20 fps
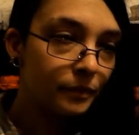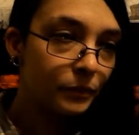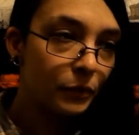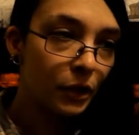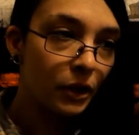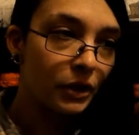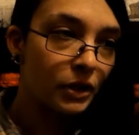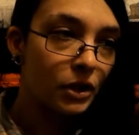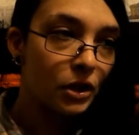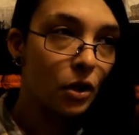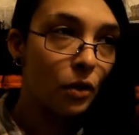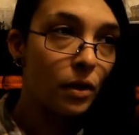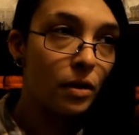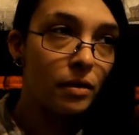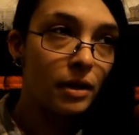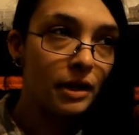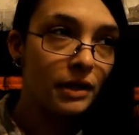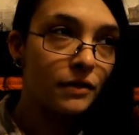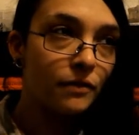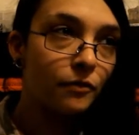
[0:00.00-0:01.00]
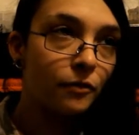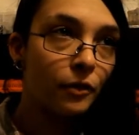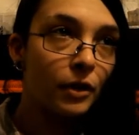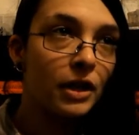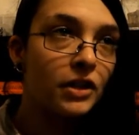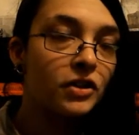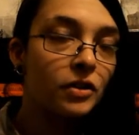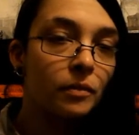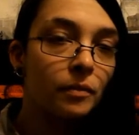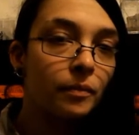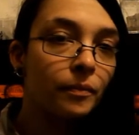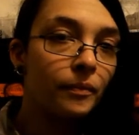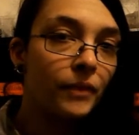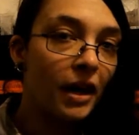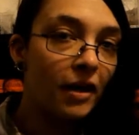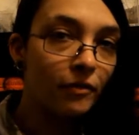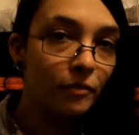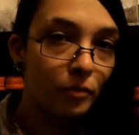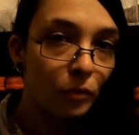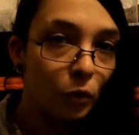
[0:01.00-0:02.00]
but, you know, for it to
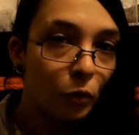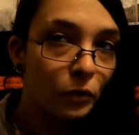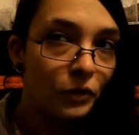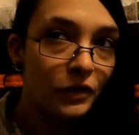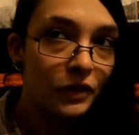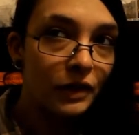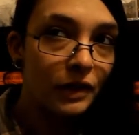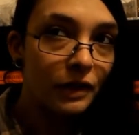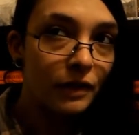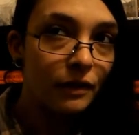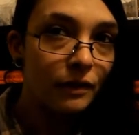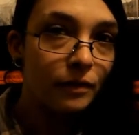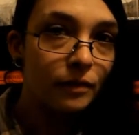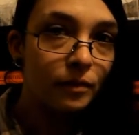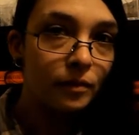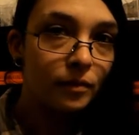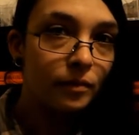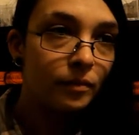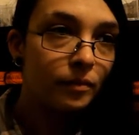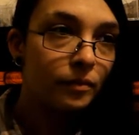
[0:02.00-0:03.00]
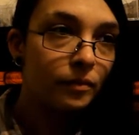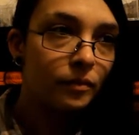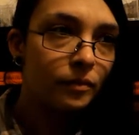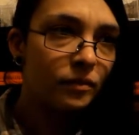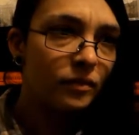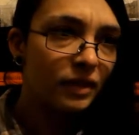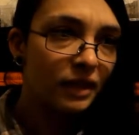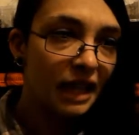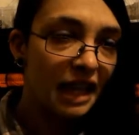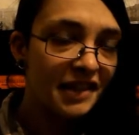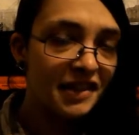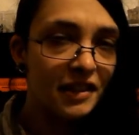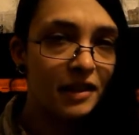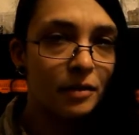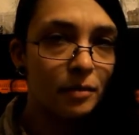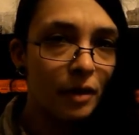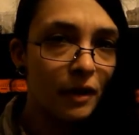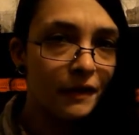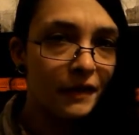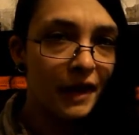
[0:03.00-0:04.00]
have molted less than
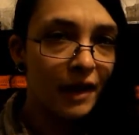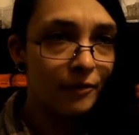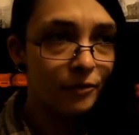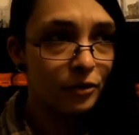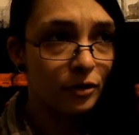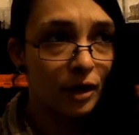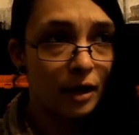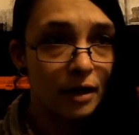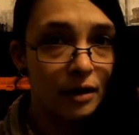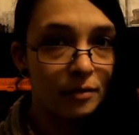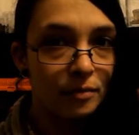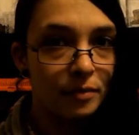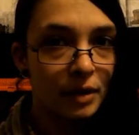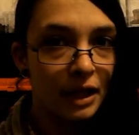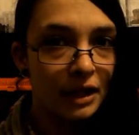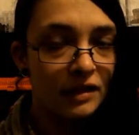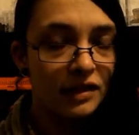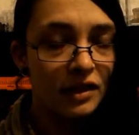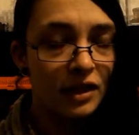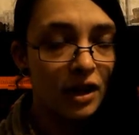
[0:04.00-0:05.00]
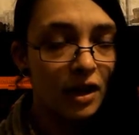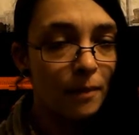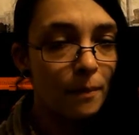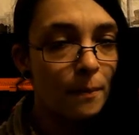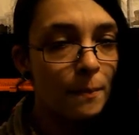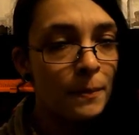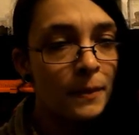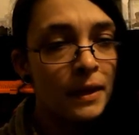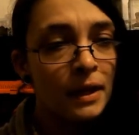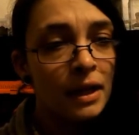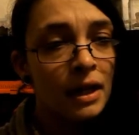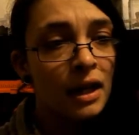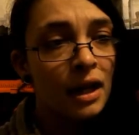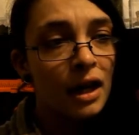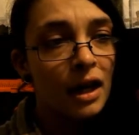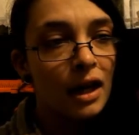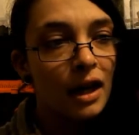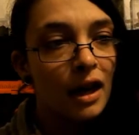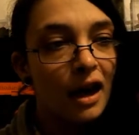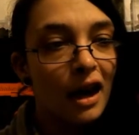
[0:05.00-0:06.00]
a month after I had picked it up,
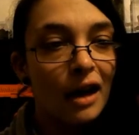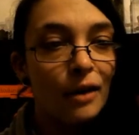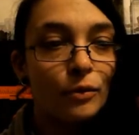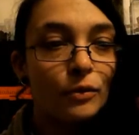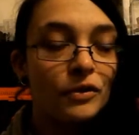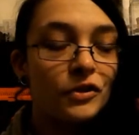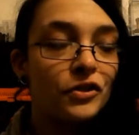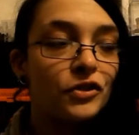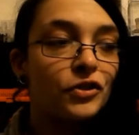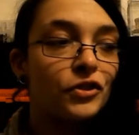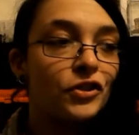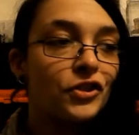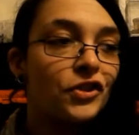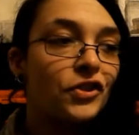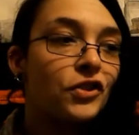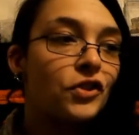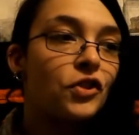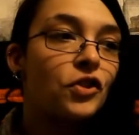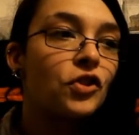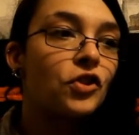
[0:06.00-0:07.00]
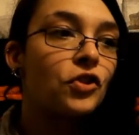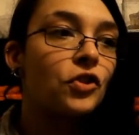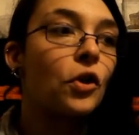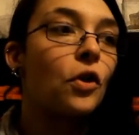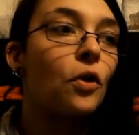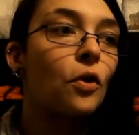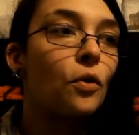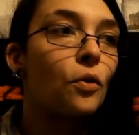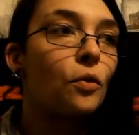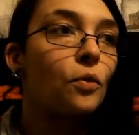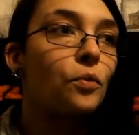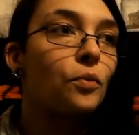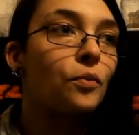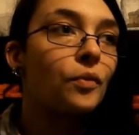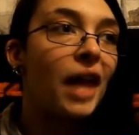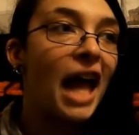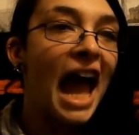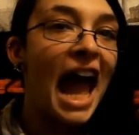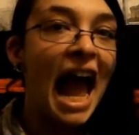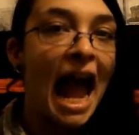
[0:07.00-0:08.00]
I was just so
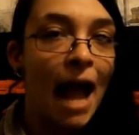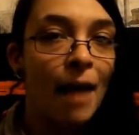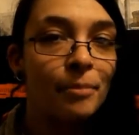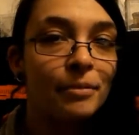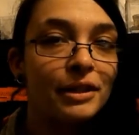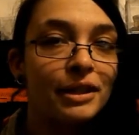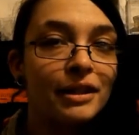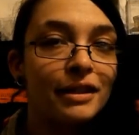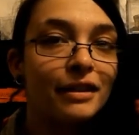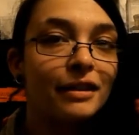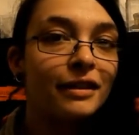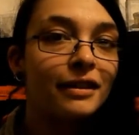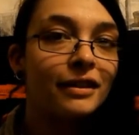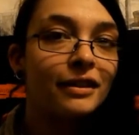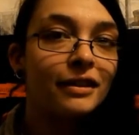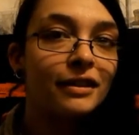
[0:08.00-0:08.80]
happy.